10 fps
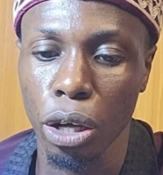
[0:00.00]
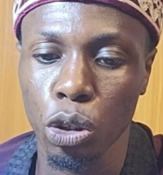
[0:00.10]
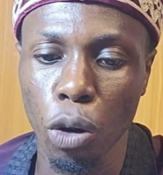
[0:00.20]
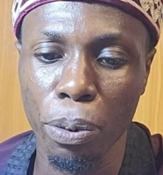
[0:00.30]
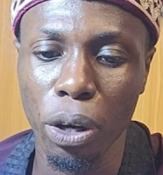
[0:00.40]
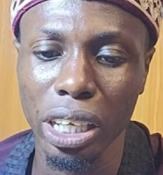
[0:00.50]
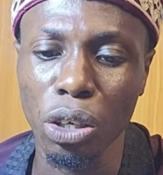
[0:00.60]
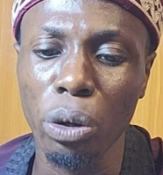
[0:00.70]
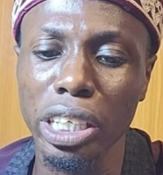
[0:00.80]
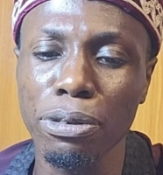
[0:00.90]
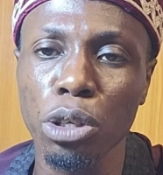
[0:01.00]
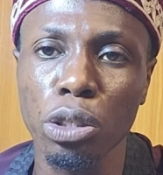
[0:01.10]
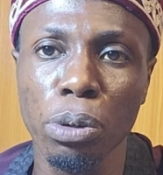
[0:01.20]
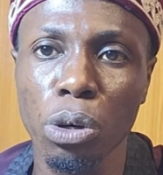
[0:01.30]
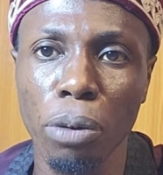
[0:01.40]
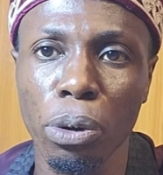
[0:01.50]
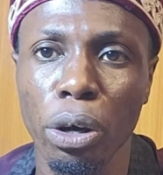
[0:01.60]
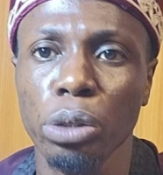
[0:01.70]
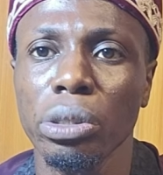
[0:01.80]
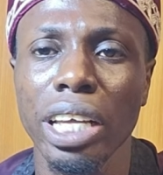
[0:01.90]
So because I don't want this video to be long,
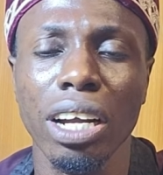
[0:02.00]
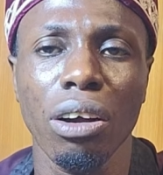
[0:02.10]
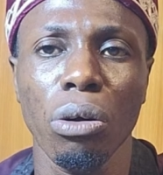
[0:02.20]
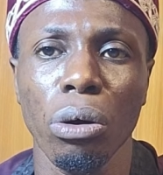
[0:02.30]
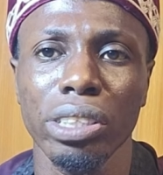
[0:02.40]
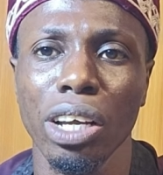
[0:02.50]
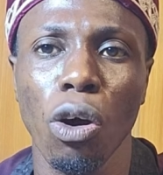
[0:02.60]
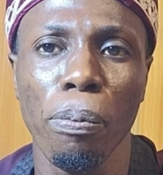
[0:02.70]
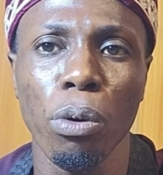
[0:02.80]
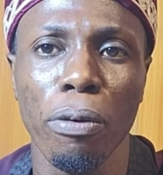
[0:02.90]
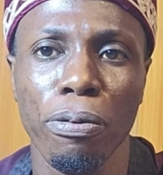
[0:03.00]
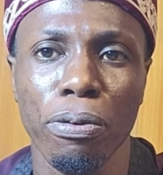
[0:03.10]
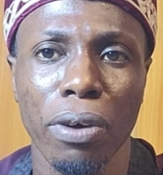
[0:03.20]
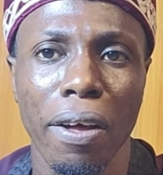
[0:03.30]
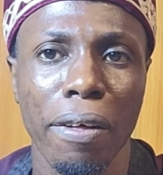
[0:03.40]
because it will take Claude a couple of